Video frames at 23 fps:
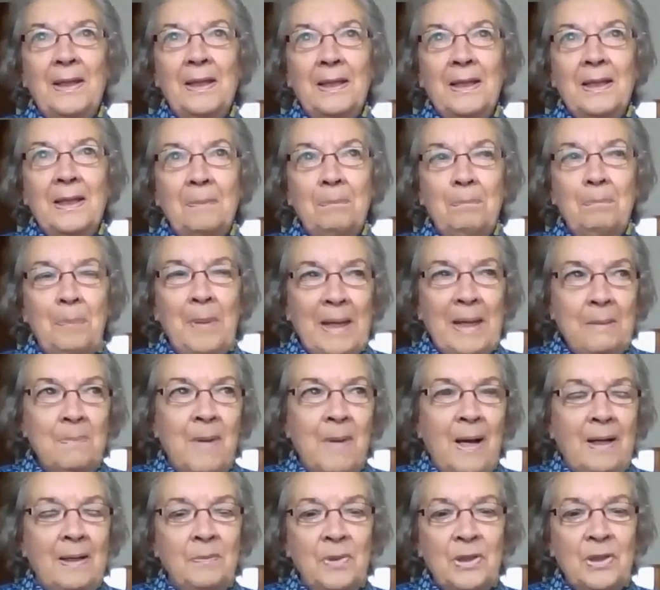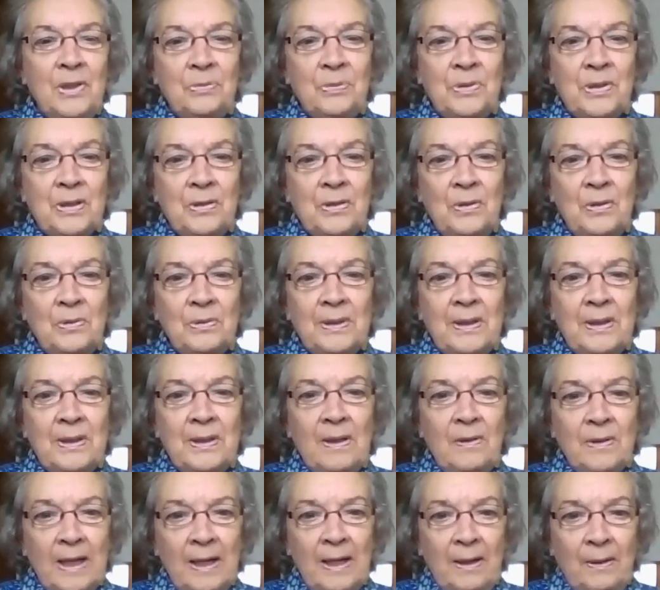the big mine, which was called
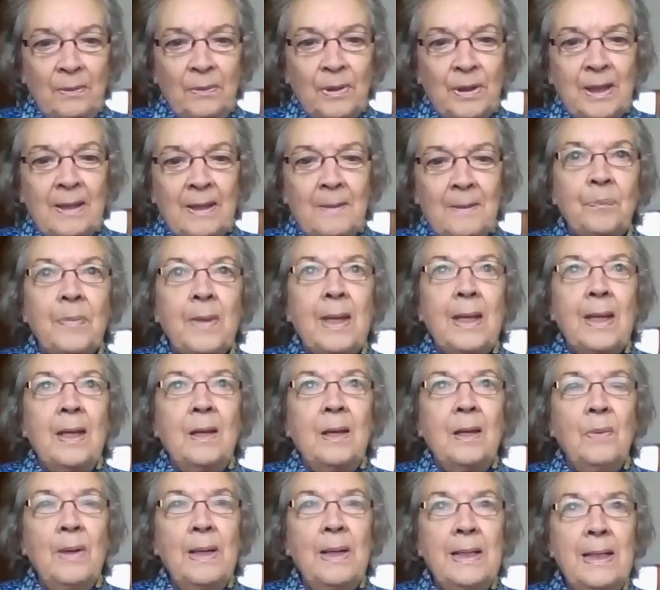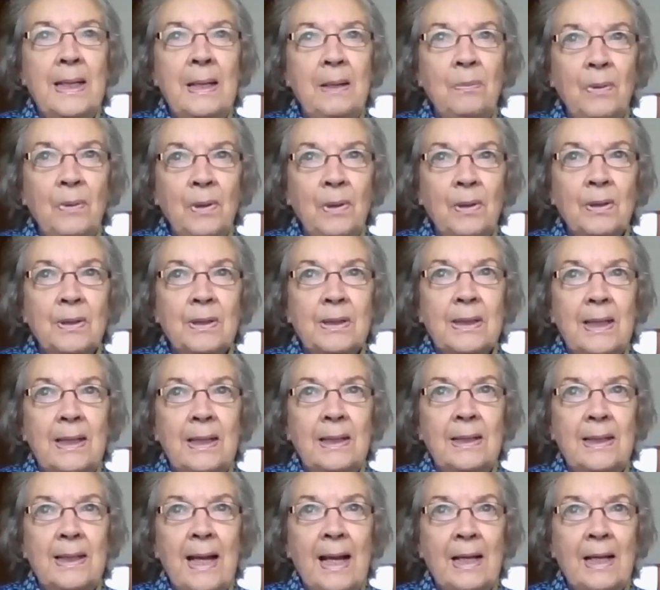Dolcoath. When he worked
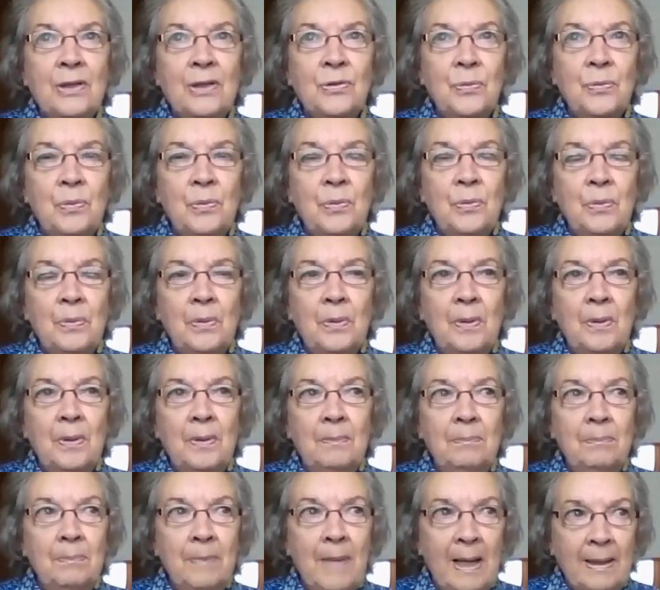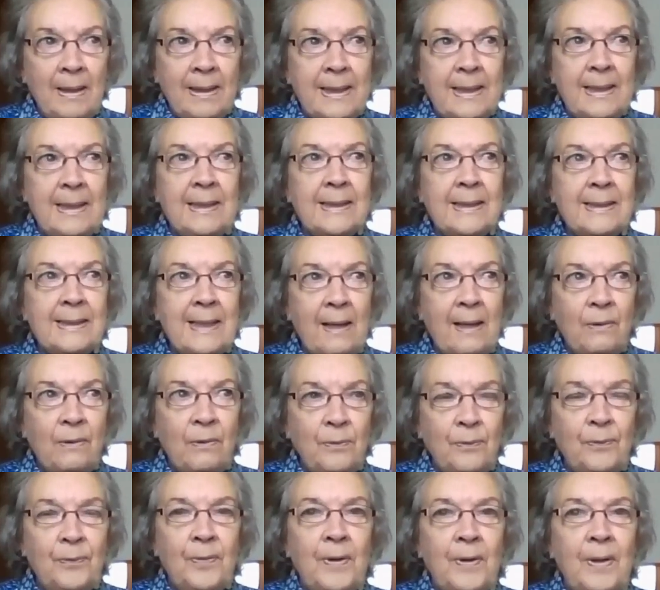in the actual mine
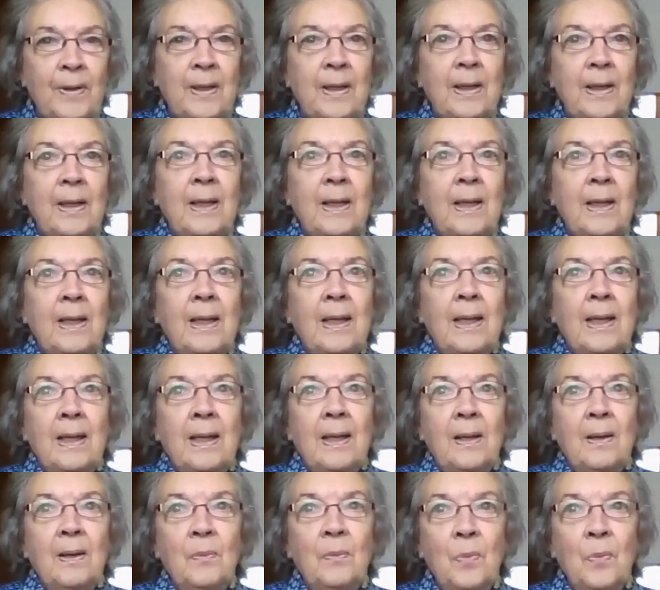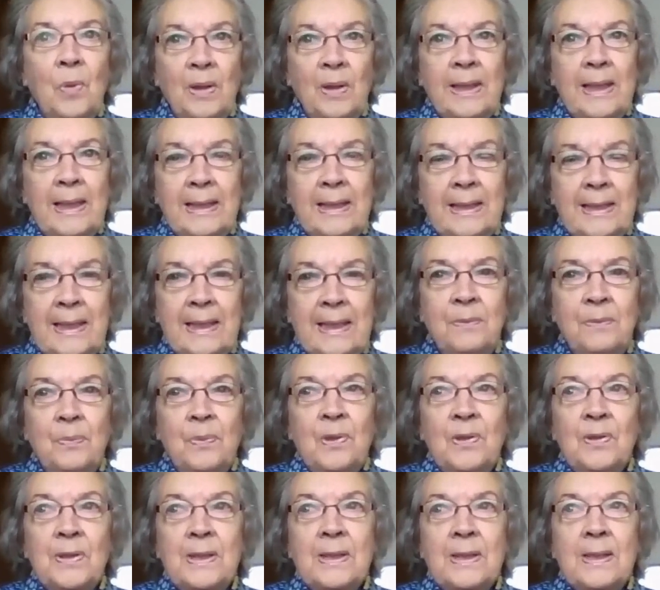itself, what he did
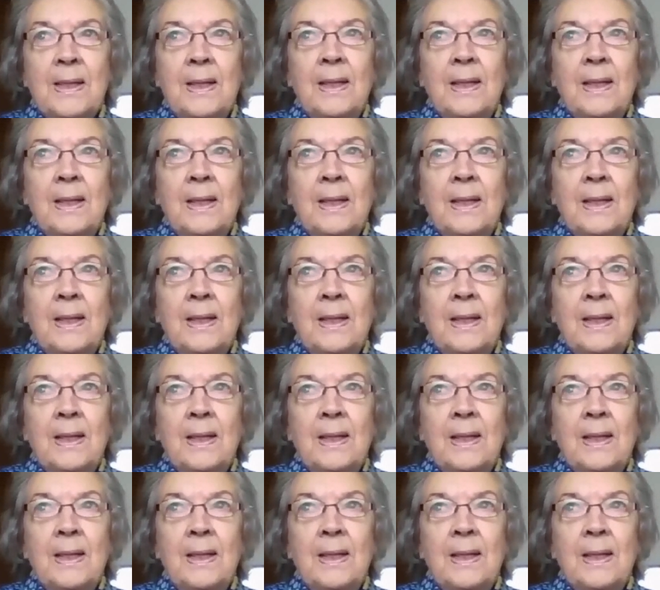was